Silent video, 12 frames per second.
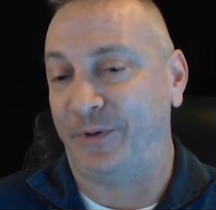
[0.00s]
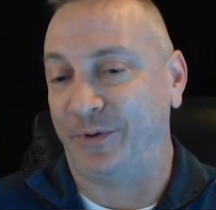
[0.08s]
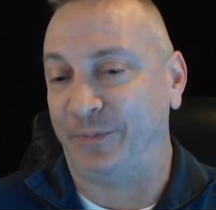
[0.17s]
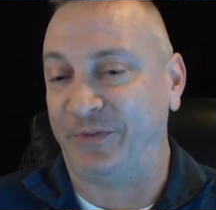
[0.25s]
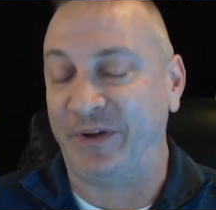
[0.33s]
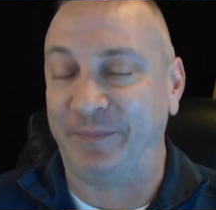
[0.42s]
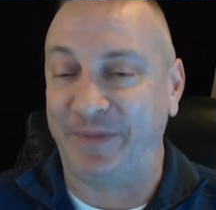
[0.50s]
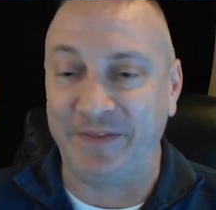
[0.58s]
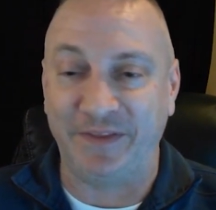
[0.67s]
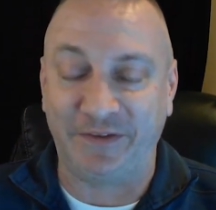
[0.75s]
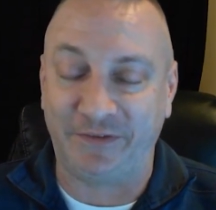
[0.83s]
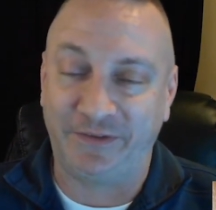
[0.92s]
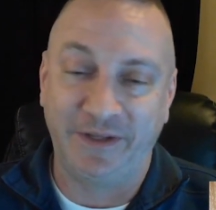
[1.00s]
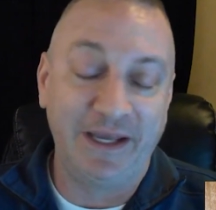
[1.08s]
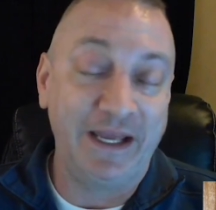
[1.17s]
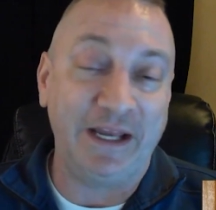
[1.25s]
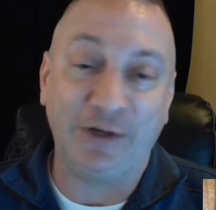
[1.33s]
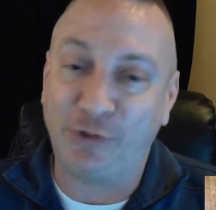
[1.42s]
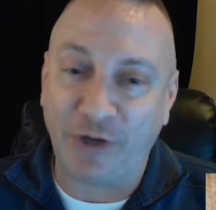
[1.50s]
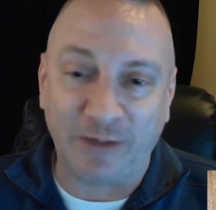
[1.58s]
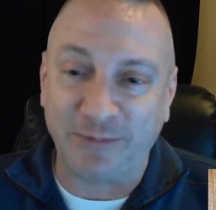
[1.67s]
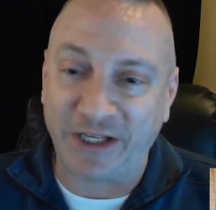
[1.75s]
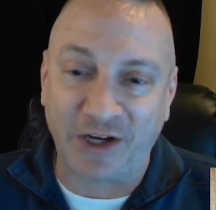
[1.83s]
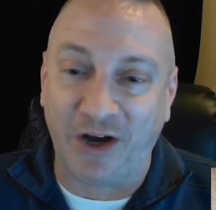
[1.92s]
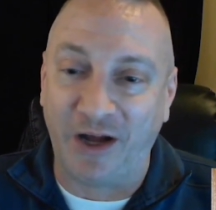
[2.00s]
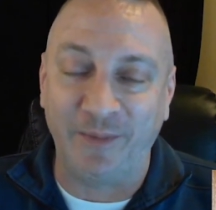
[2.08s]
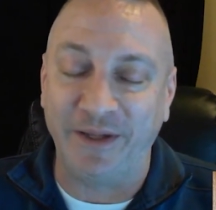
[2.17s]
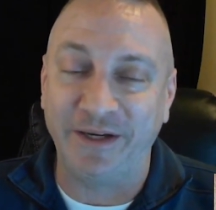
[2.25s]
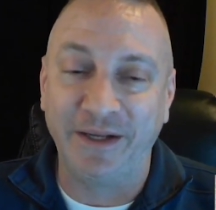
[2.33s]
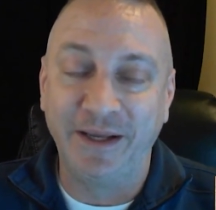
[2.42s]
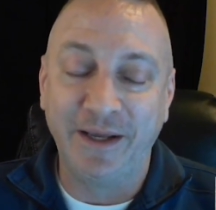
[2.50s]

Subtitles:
something that's incredibly common.